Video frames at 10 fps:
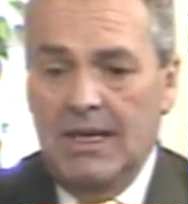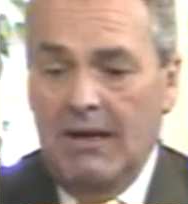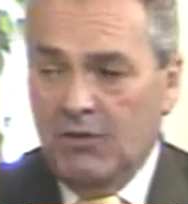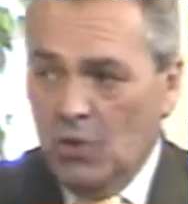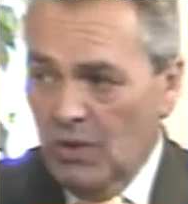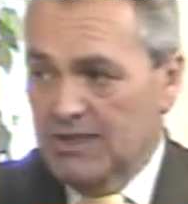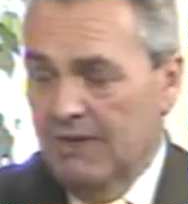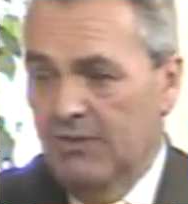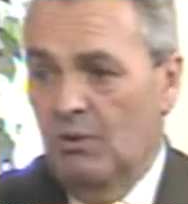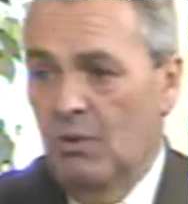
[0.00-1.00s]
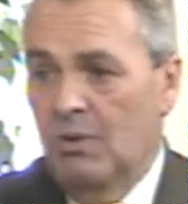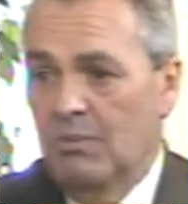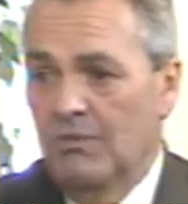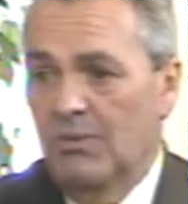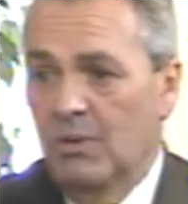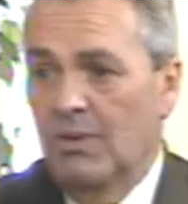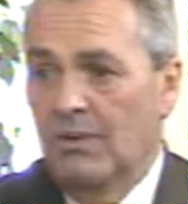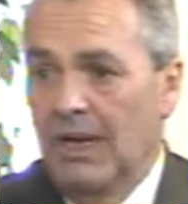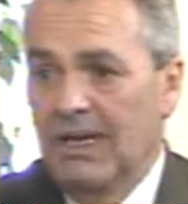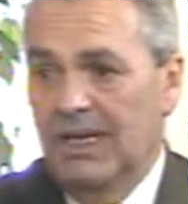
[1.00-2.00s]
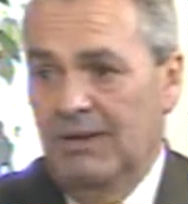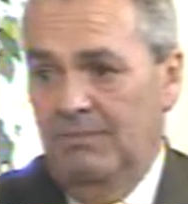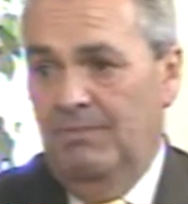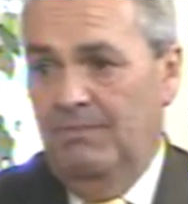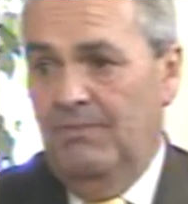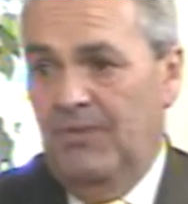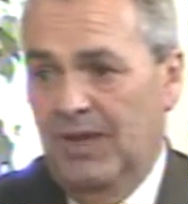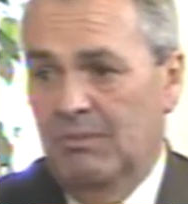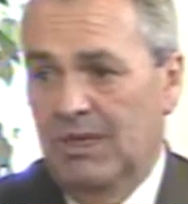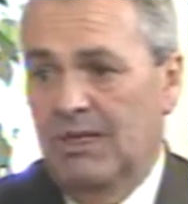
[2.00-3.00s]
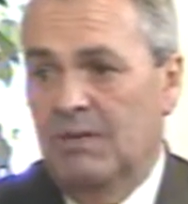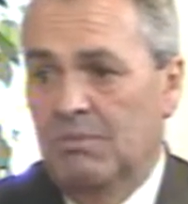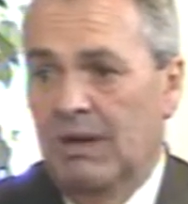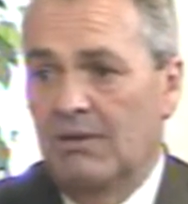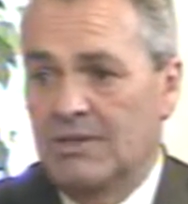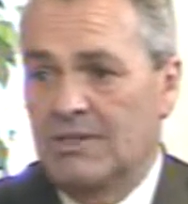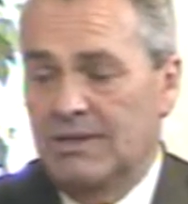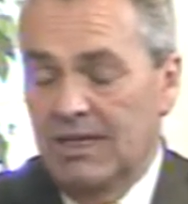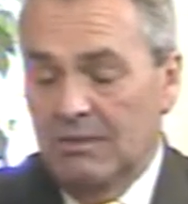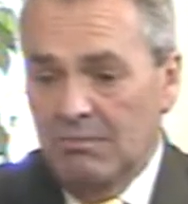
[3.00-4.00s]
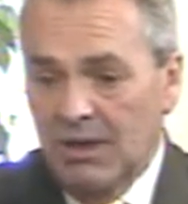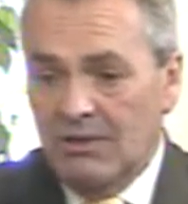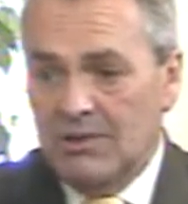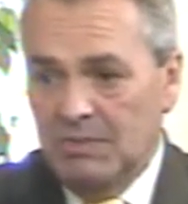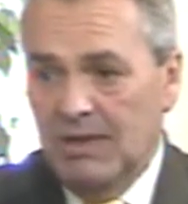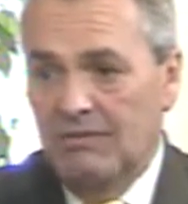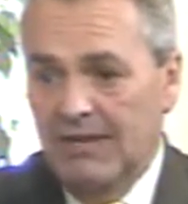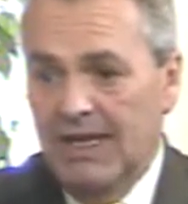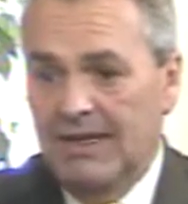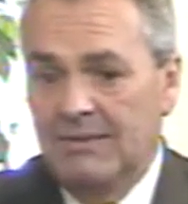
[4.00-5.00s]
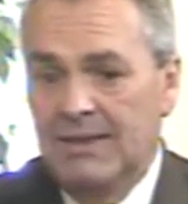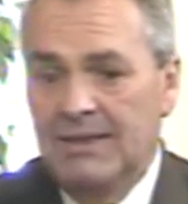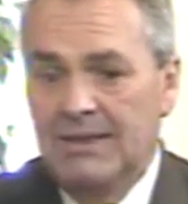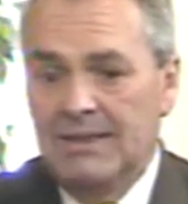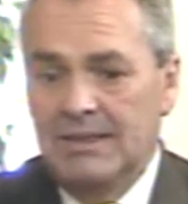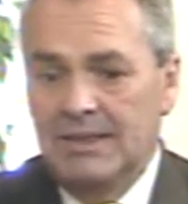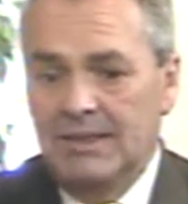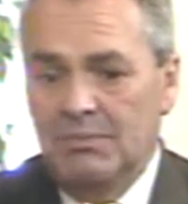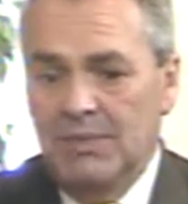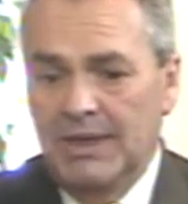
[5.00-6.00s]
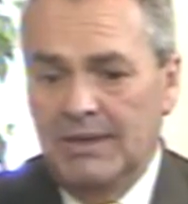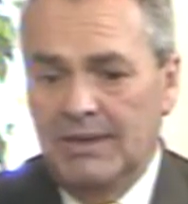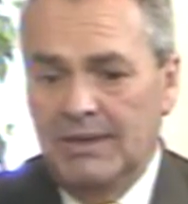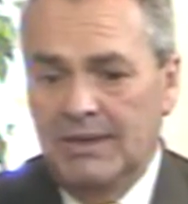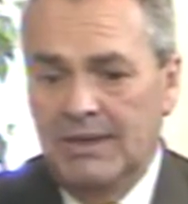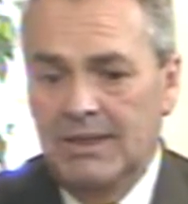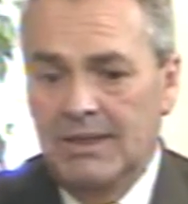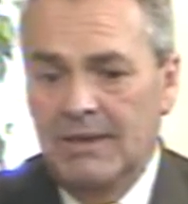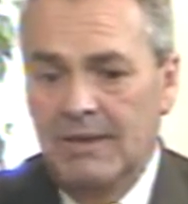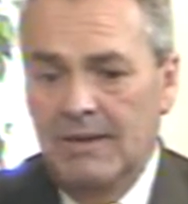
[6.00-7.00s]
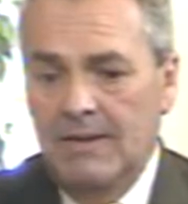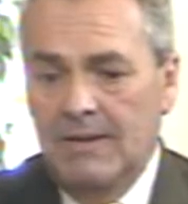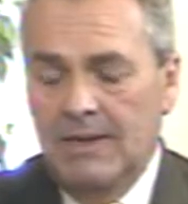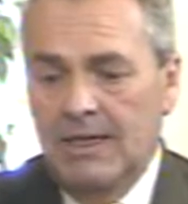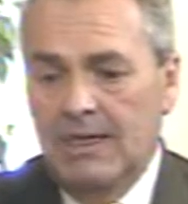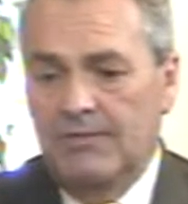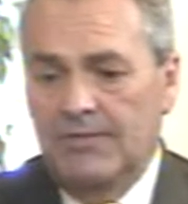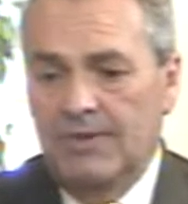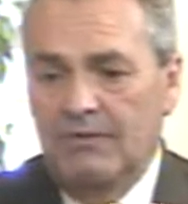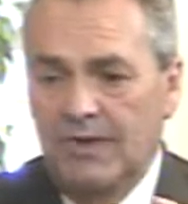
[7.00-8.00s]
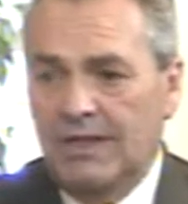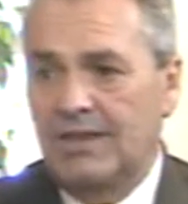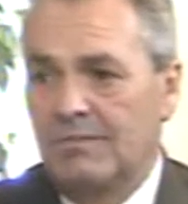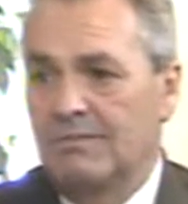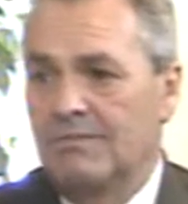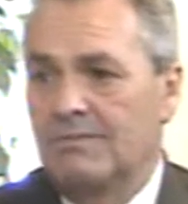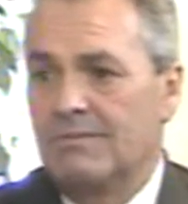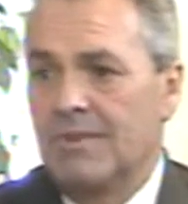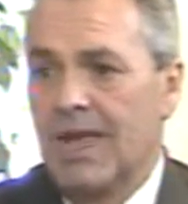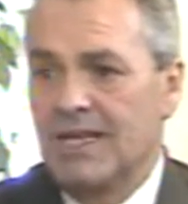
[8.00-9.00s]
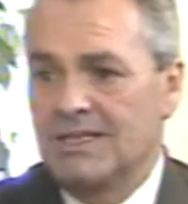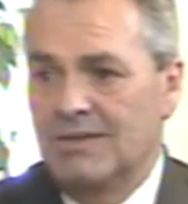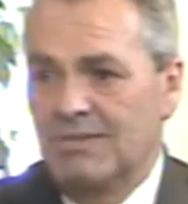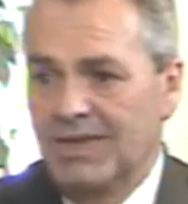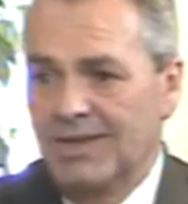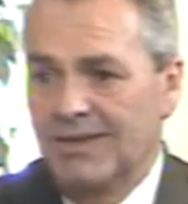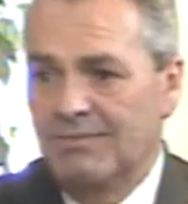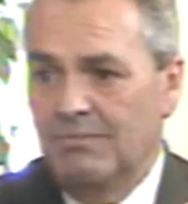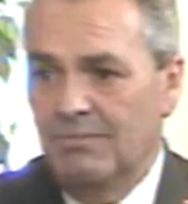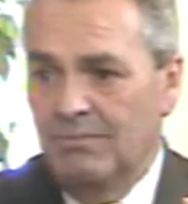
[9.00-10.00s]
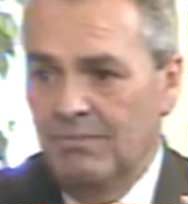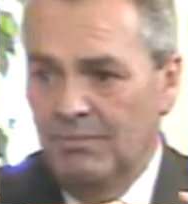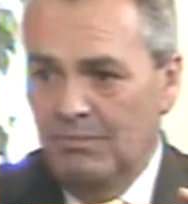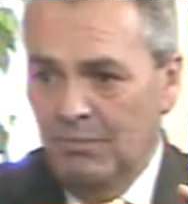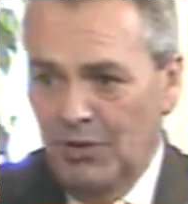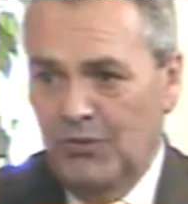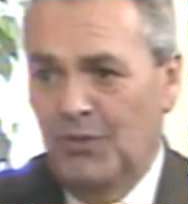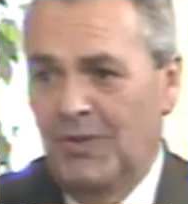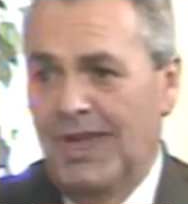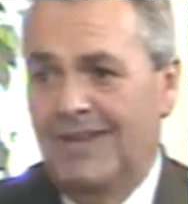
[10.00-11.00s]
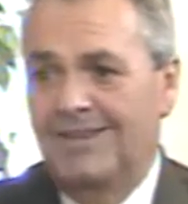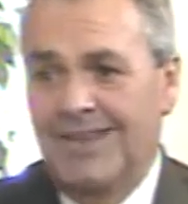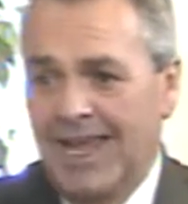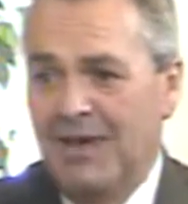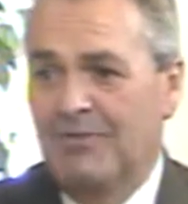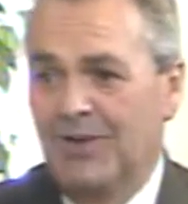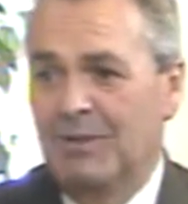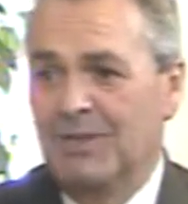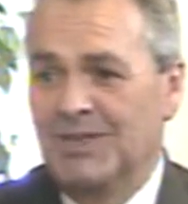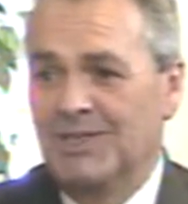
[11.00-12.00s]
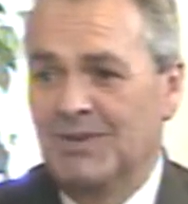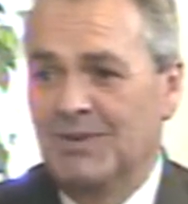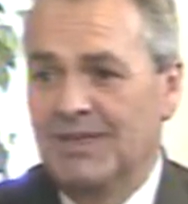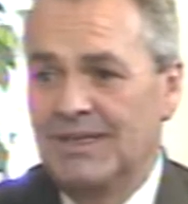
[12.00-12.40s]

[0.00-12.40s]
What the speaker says: Of course, I feel horrible for any family and the embarrassment of that. But if the victim has to be put through that, they have family too.